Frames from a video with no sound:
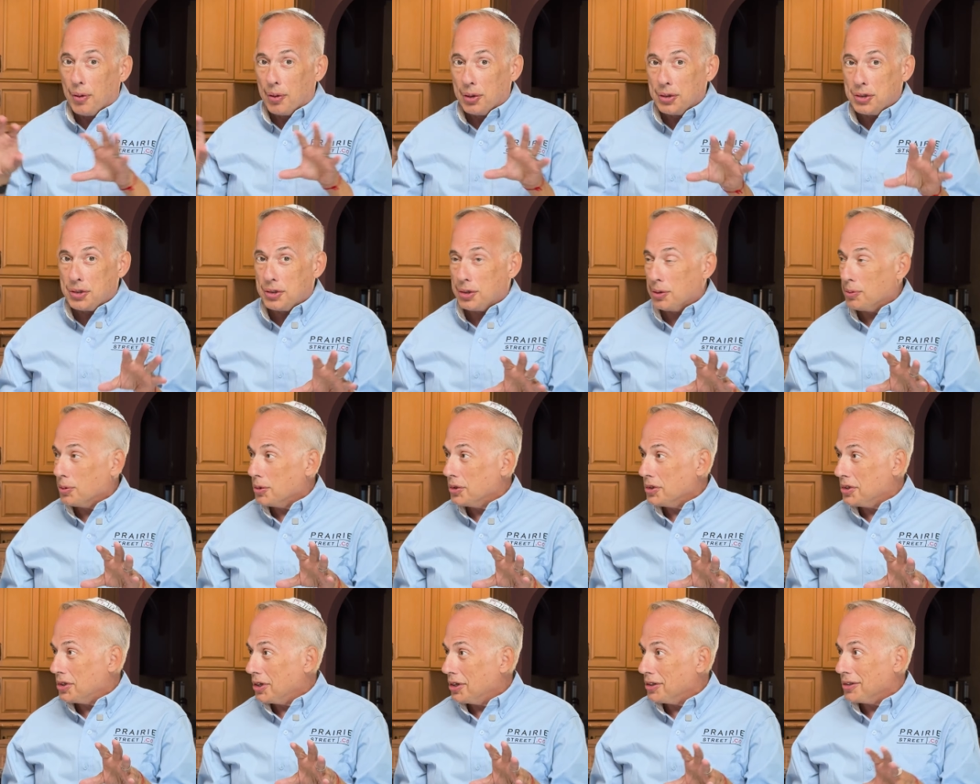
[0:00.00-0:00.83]
when someone
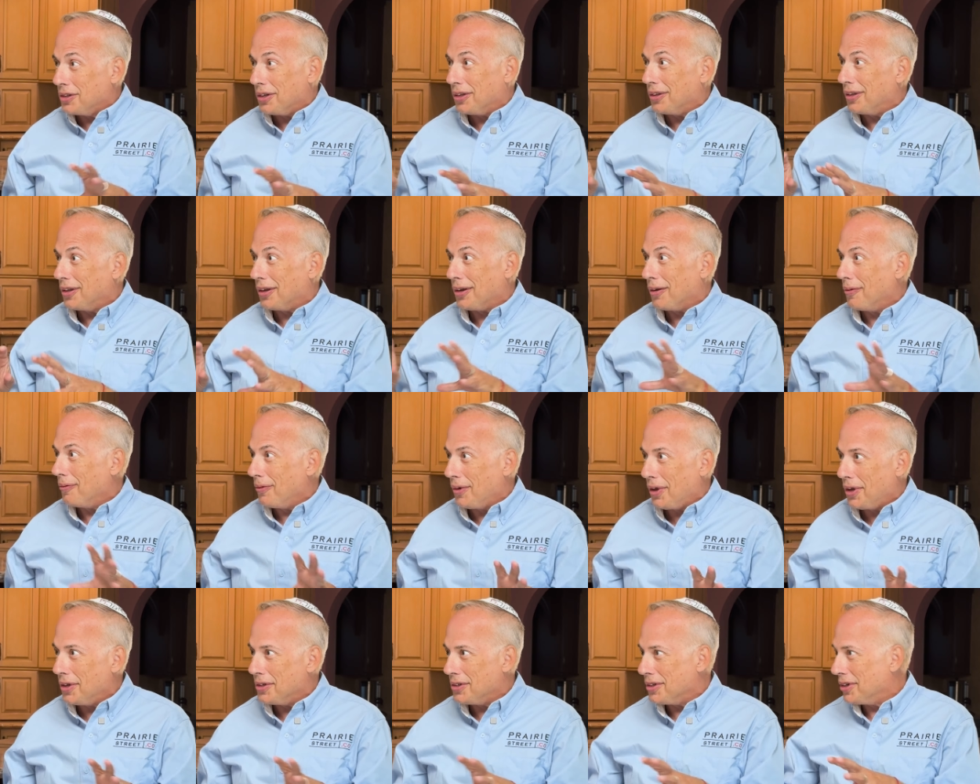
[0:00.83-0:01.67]
says something
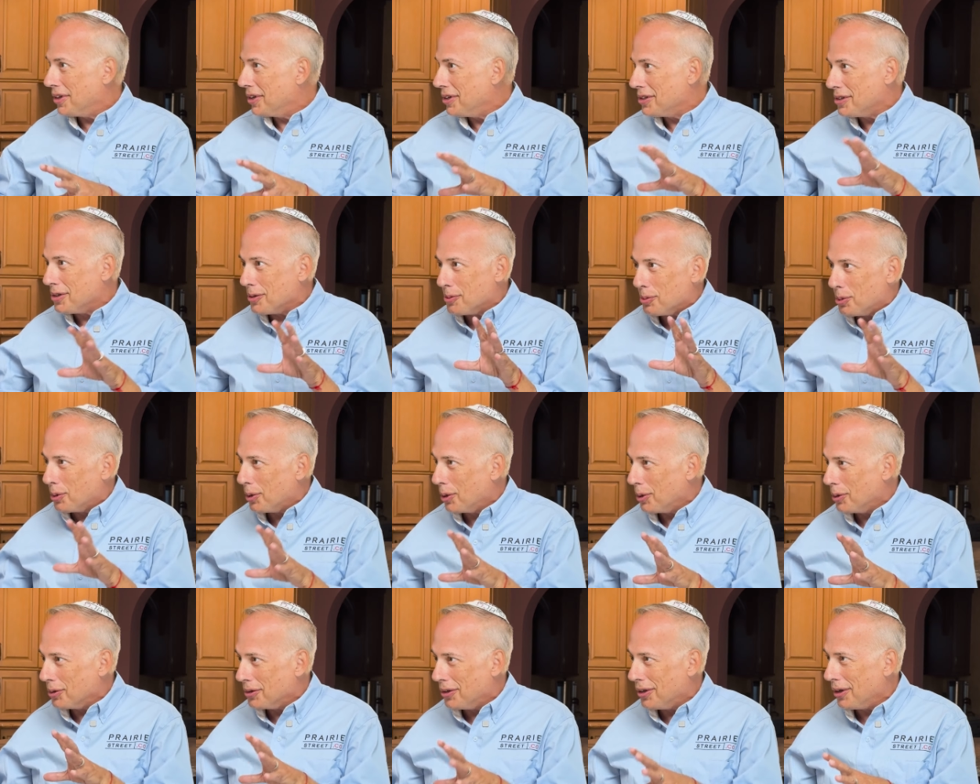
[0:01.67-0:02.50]
amazing, it's a
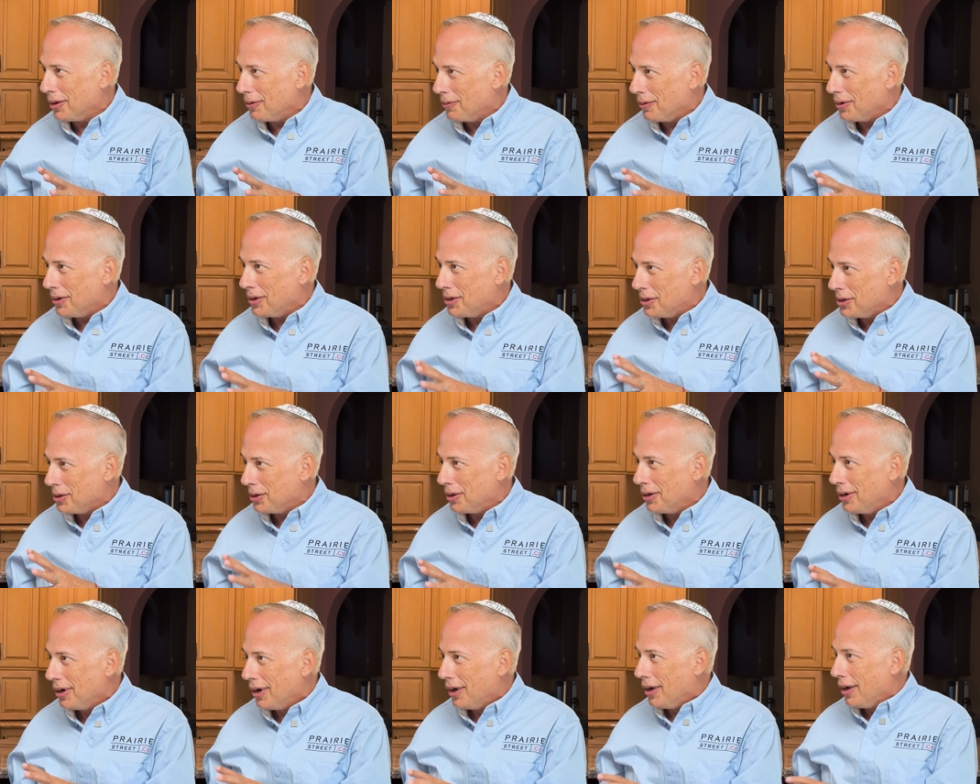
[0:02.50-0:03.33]
pro tip and you
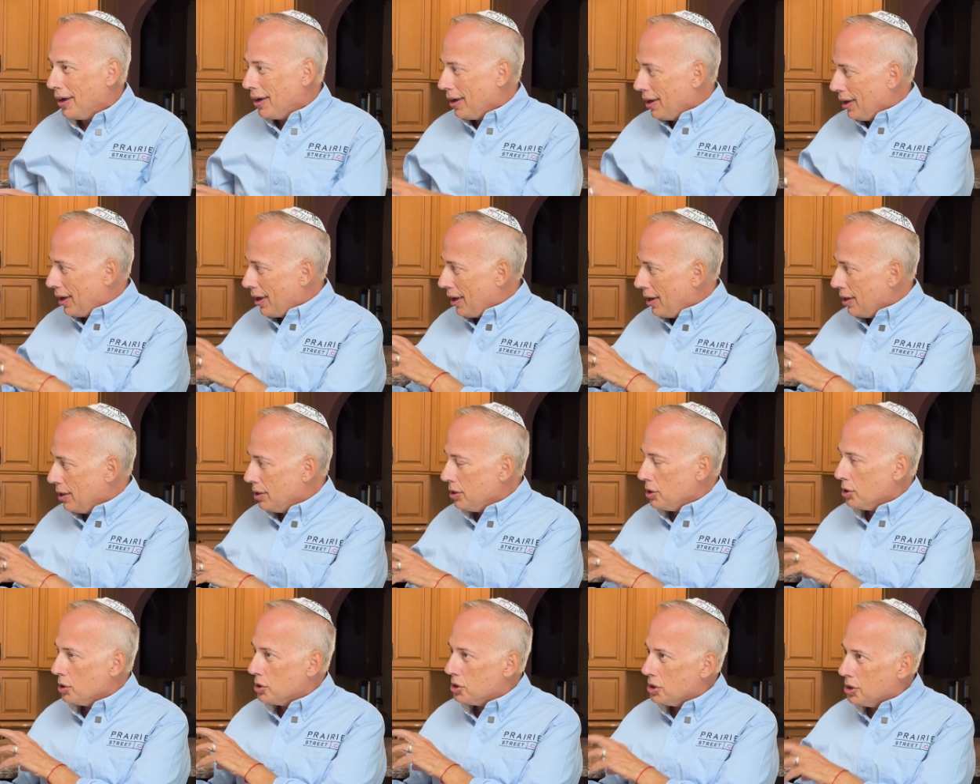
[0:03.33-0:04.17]
should and
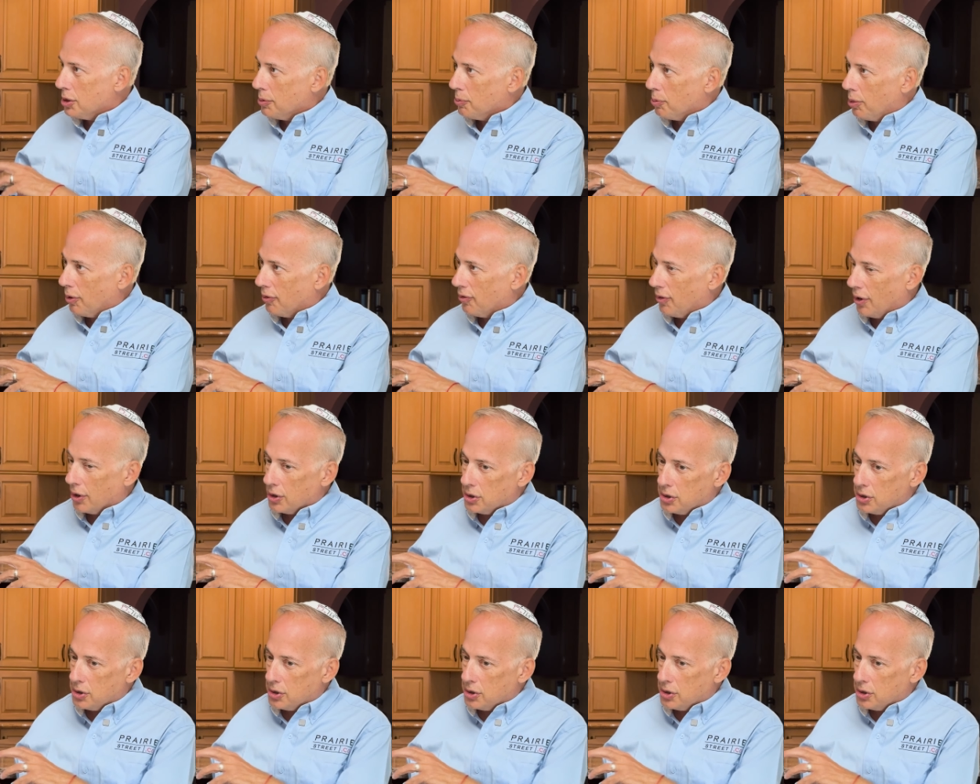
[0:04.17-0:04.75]
you simplify.